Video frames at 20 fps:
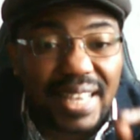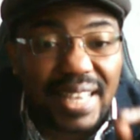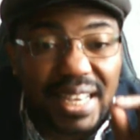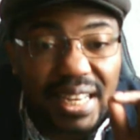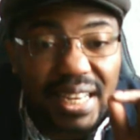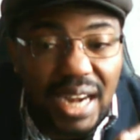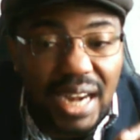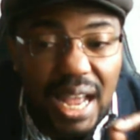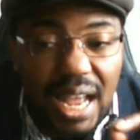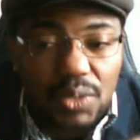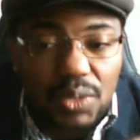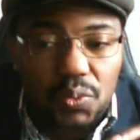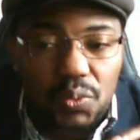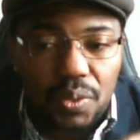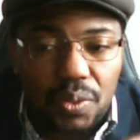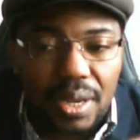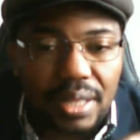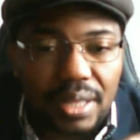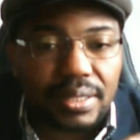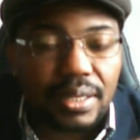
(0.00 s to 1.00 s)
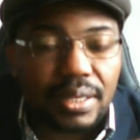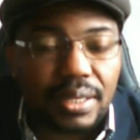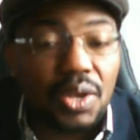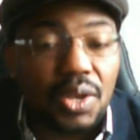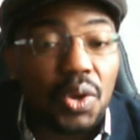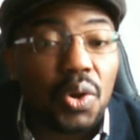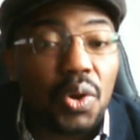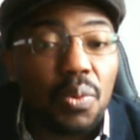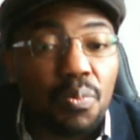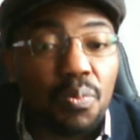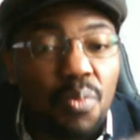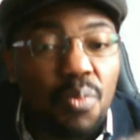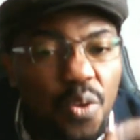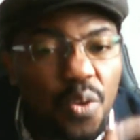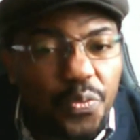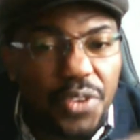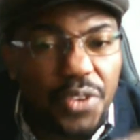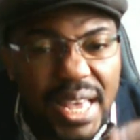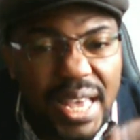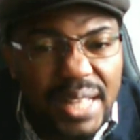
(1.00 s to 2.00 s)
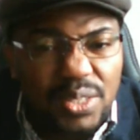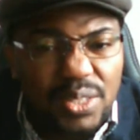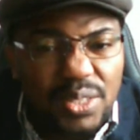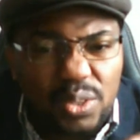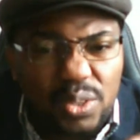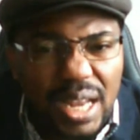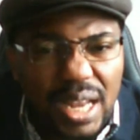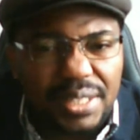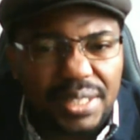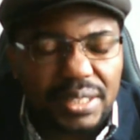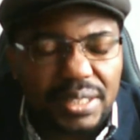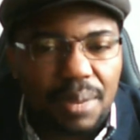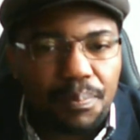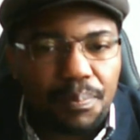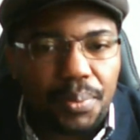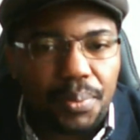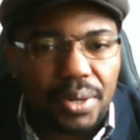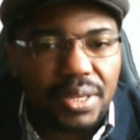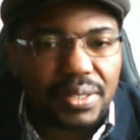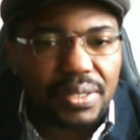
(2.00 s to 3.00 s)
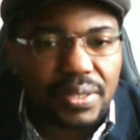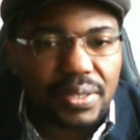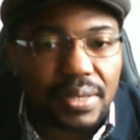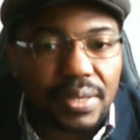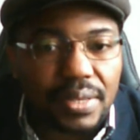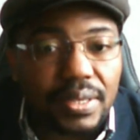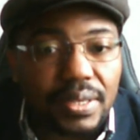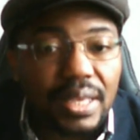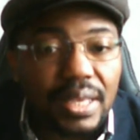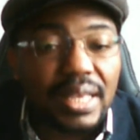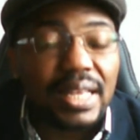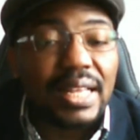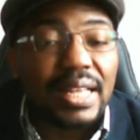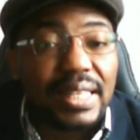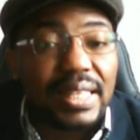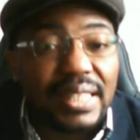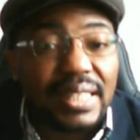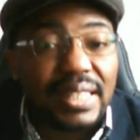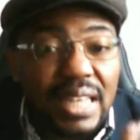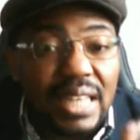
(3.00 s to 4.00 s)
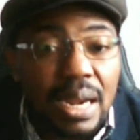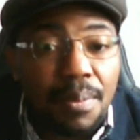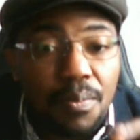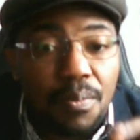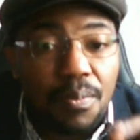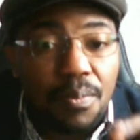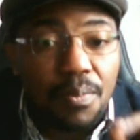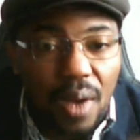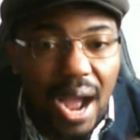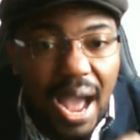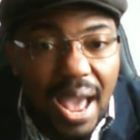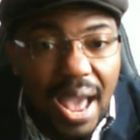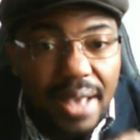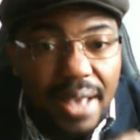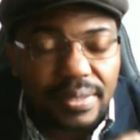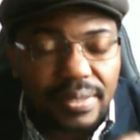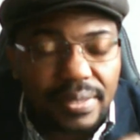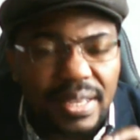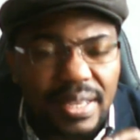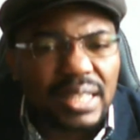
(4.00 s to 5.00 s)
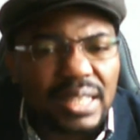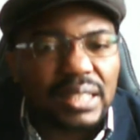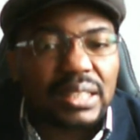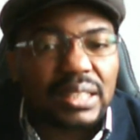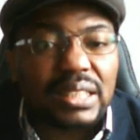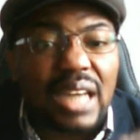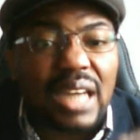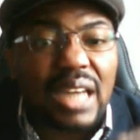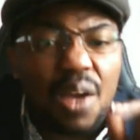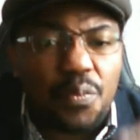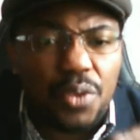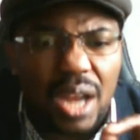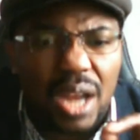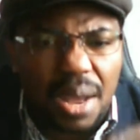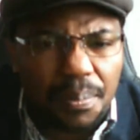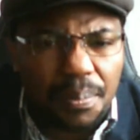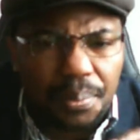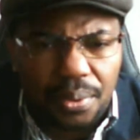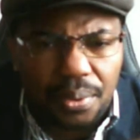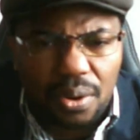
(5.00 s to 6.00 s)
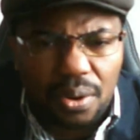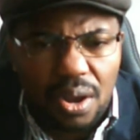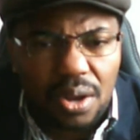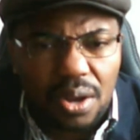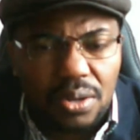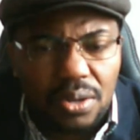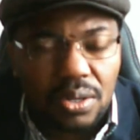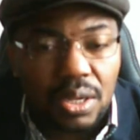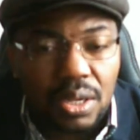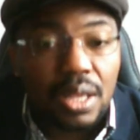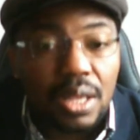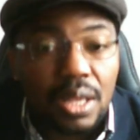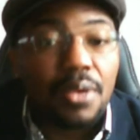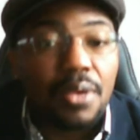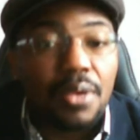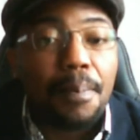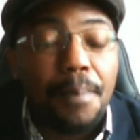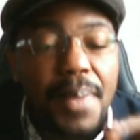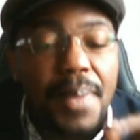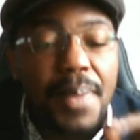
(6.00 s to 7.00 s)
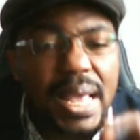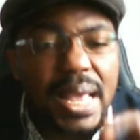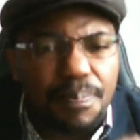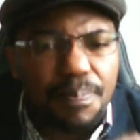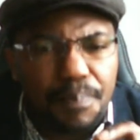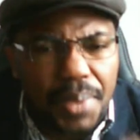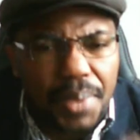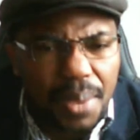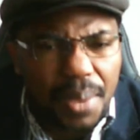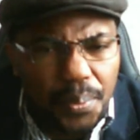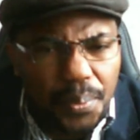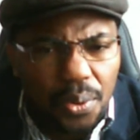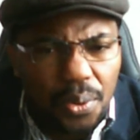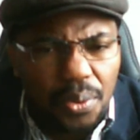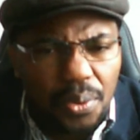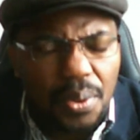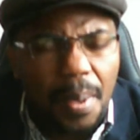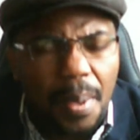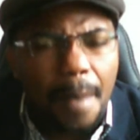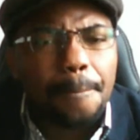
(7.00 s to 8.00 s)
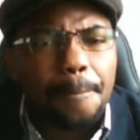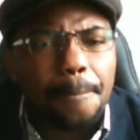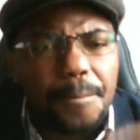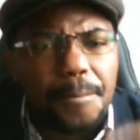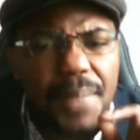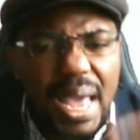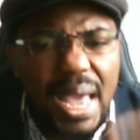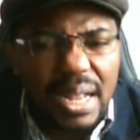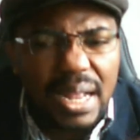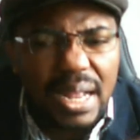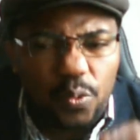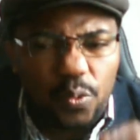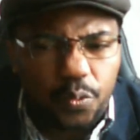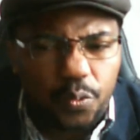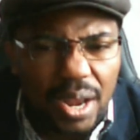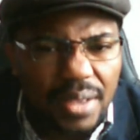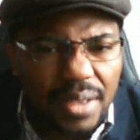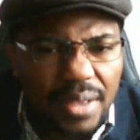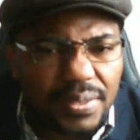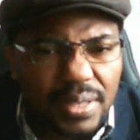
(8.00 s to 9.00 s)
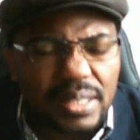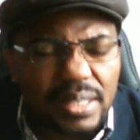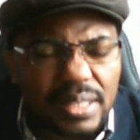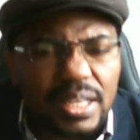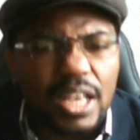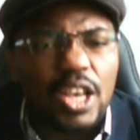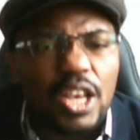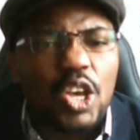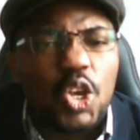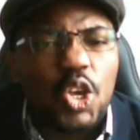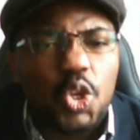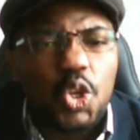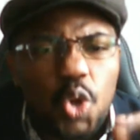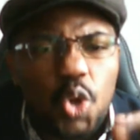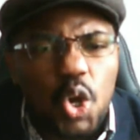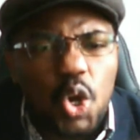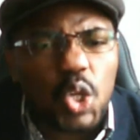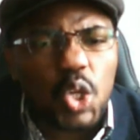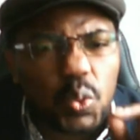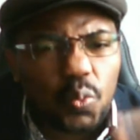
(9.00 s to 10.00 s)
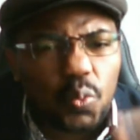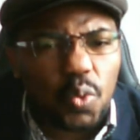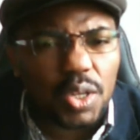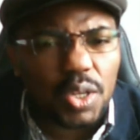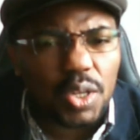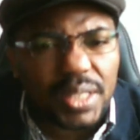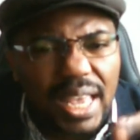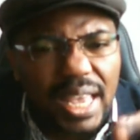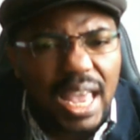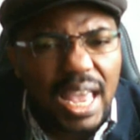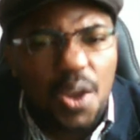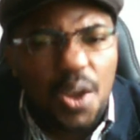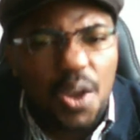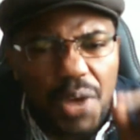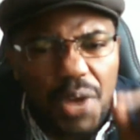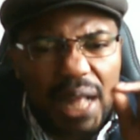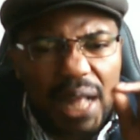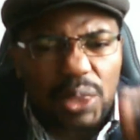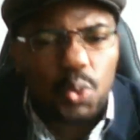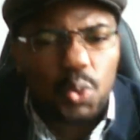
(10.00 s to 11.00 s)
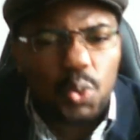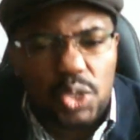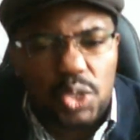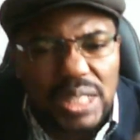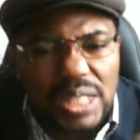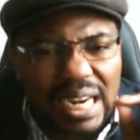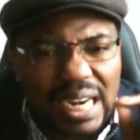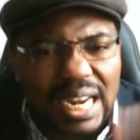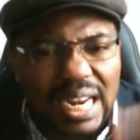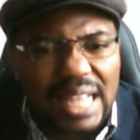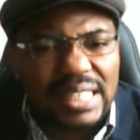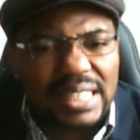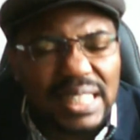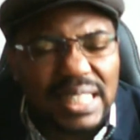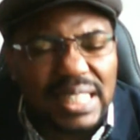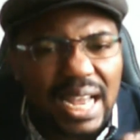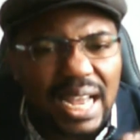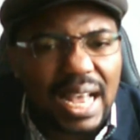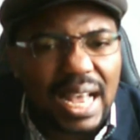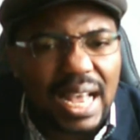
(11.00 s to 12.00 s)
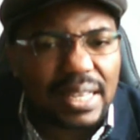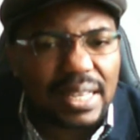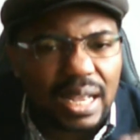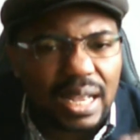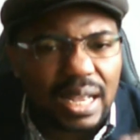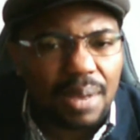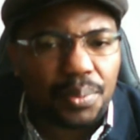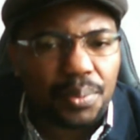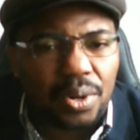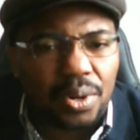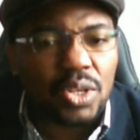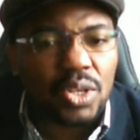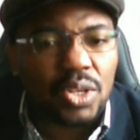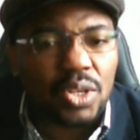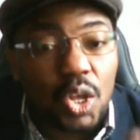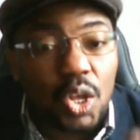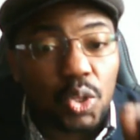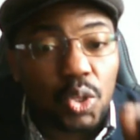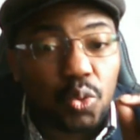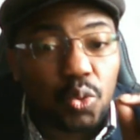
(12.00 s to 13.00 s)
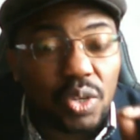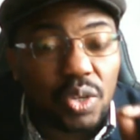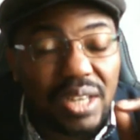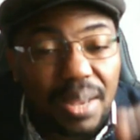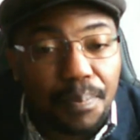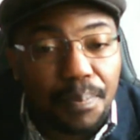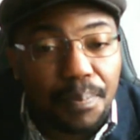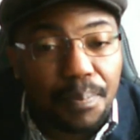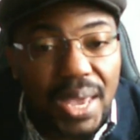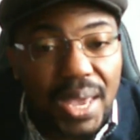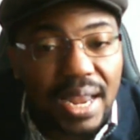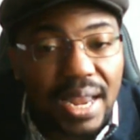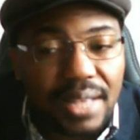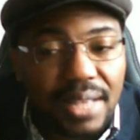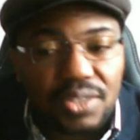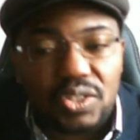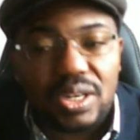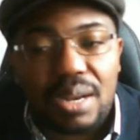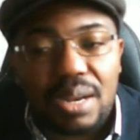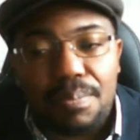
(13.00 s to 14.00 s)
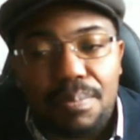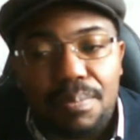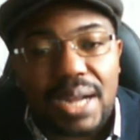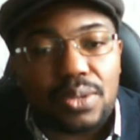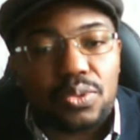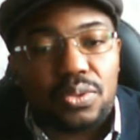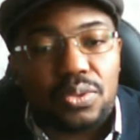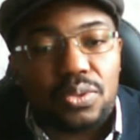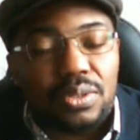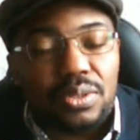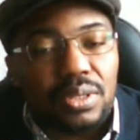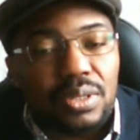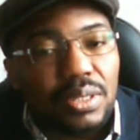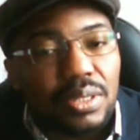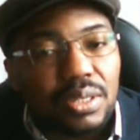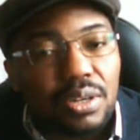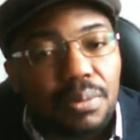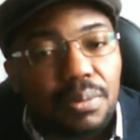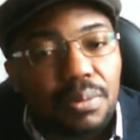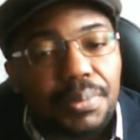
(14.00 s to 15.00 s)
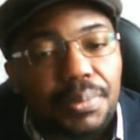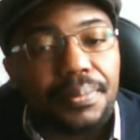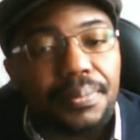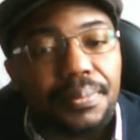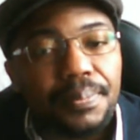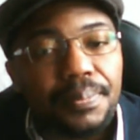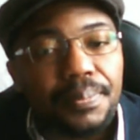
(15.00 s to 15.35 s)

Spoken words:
a graduate, move into Nigerian politics, dream wise, travel abroad, meet people, make friends, use whatever tools that Nigeria has abroad to repair Nigeria back to normal.